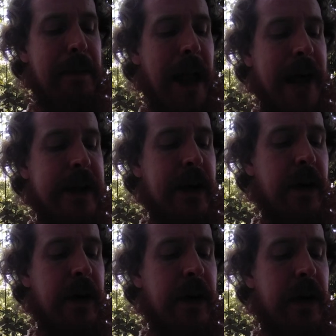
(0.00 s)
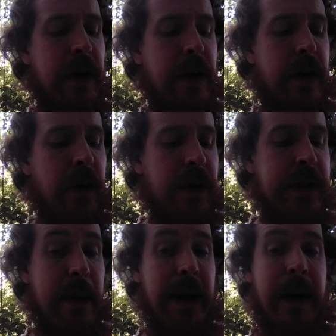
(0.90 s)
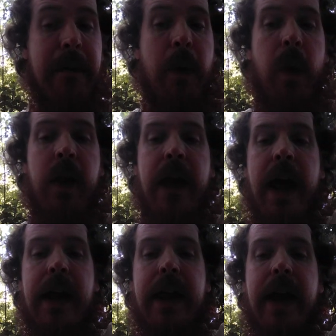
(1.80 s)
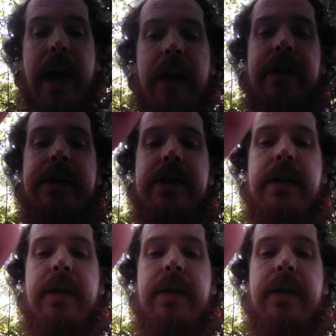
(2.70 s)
plaster, resembling more than anything else